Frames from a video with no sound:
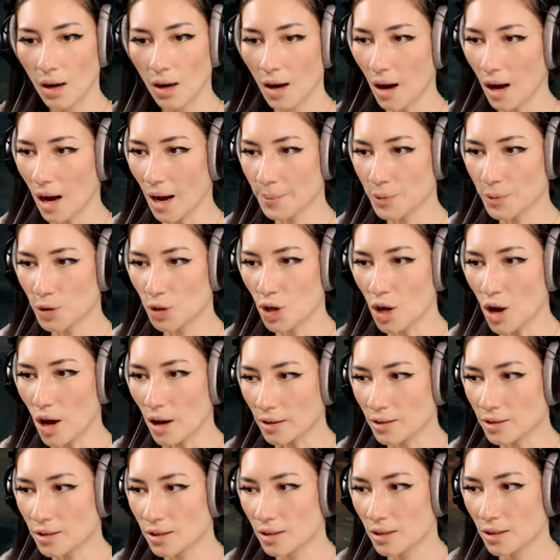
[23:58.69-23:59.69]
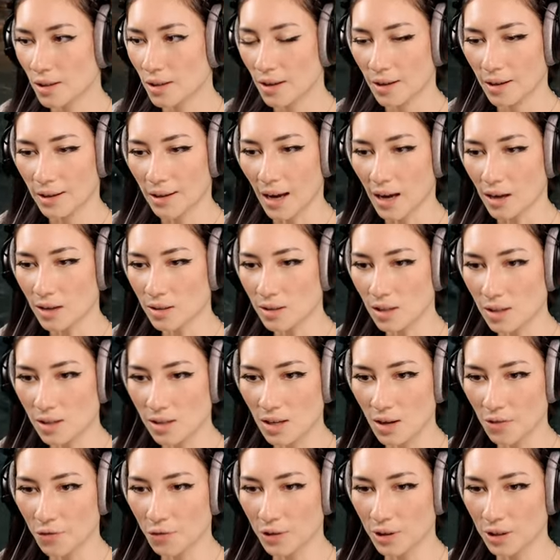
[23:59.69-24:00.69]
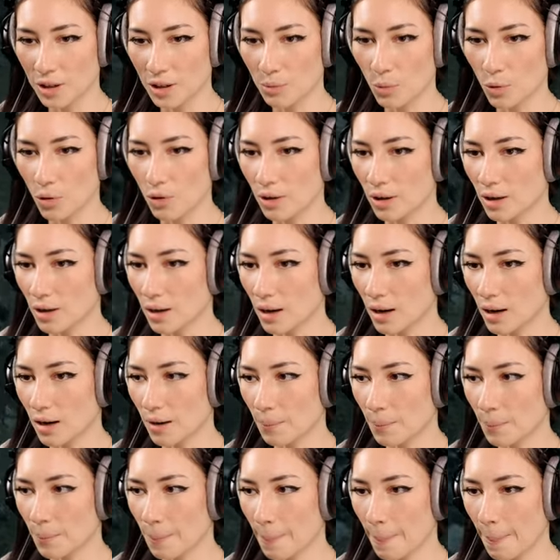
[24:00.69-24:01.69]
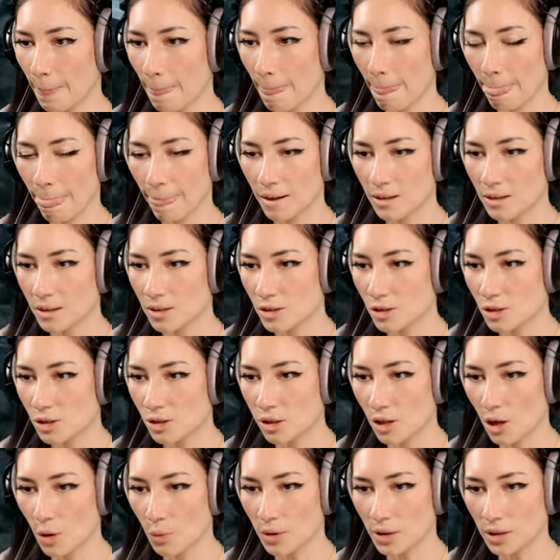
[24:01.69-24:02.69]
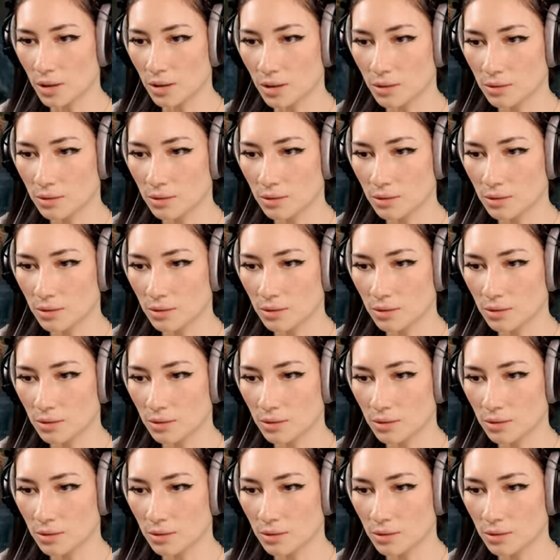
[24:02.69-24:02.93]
I'm shocked. Kells is definitely more um slower.